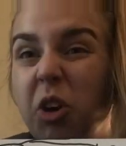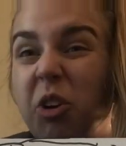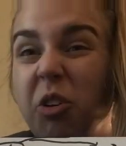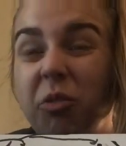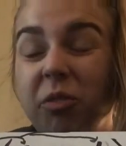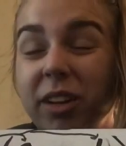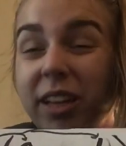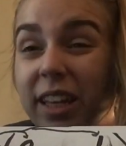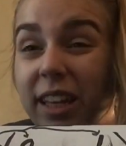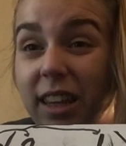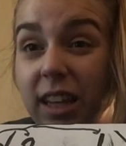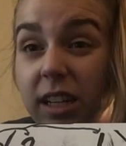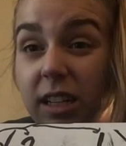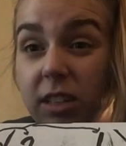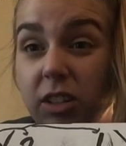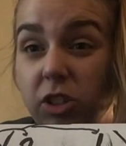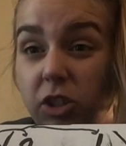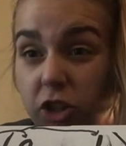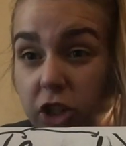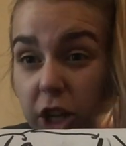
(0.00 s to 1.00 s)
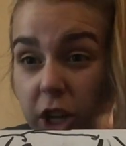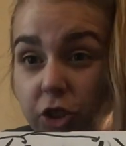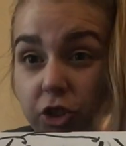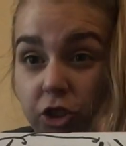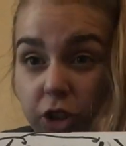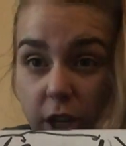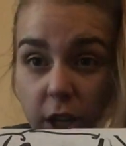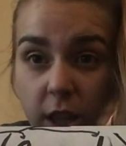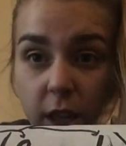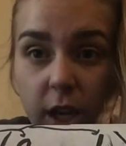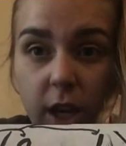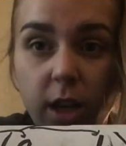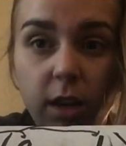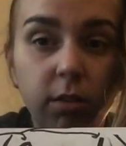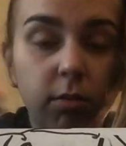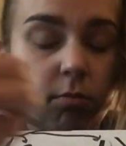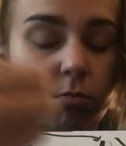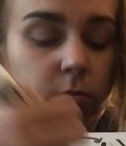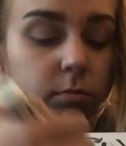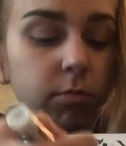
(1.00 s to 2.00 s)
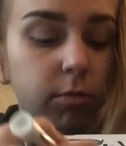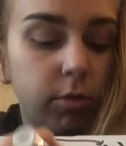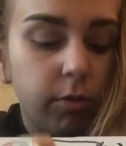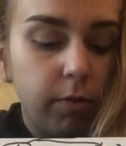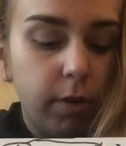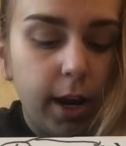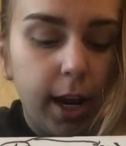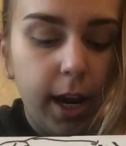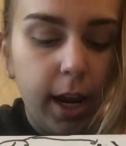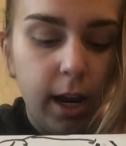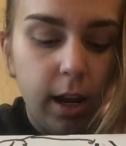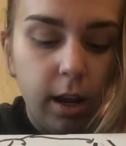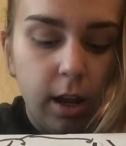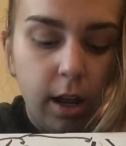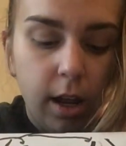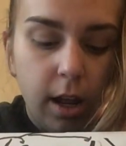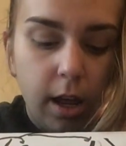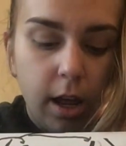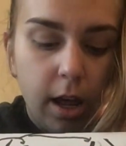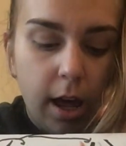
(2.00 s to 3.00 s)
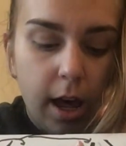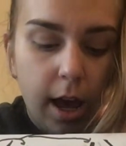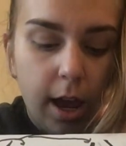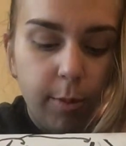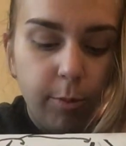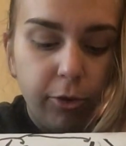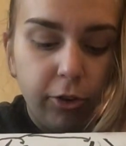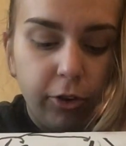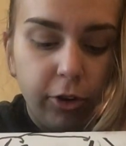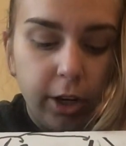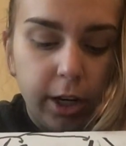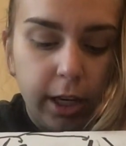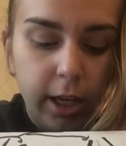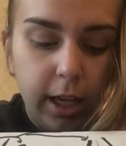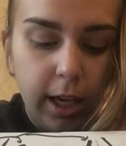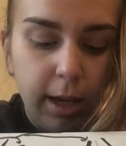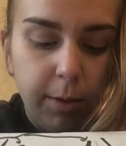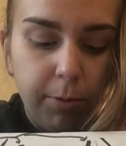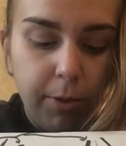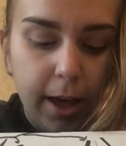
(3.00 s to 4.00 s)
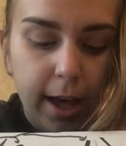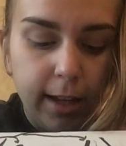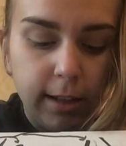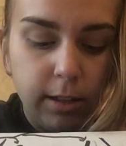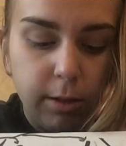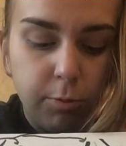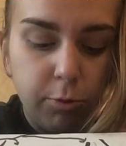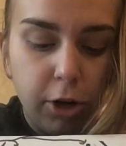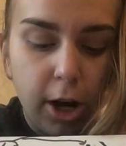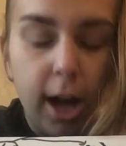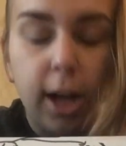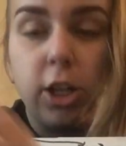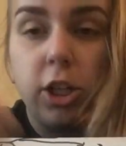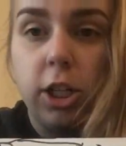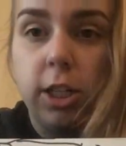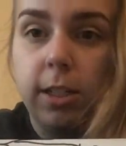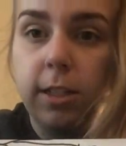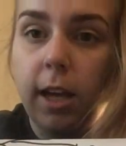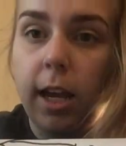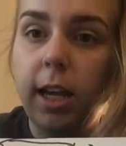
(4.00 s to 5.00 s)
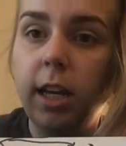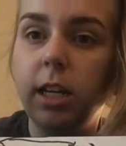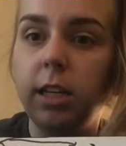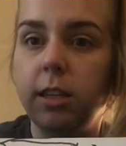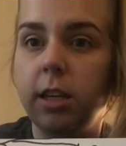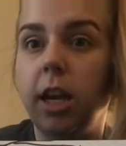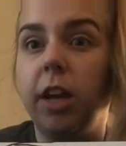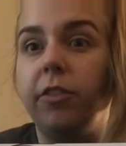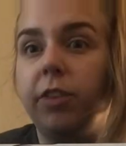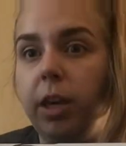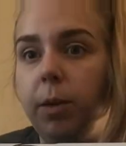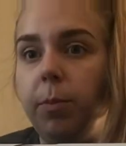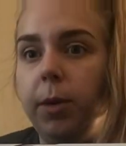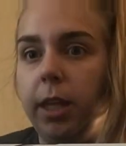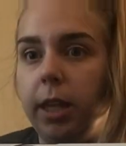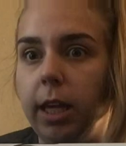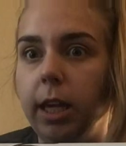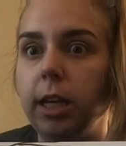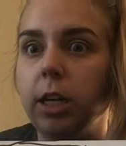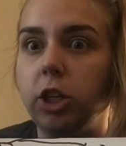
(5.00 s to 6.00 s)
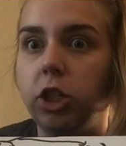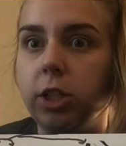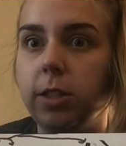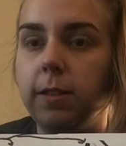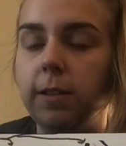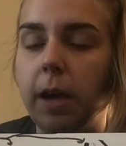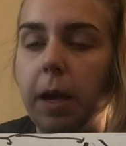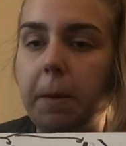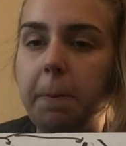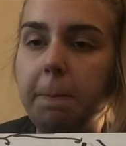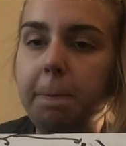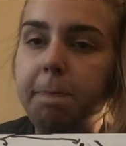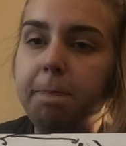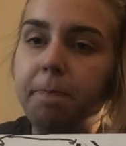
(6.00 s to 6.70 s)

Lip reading: Really, that doesn't change anything, right? I'm just going to keep that subtraction sign instead of keeping the addition sign.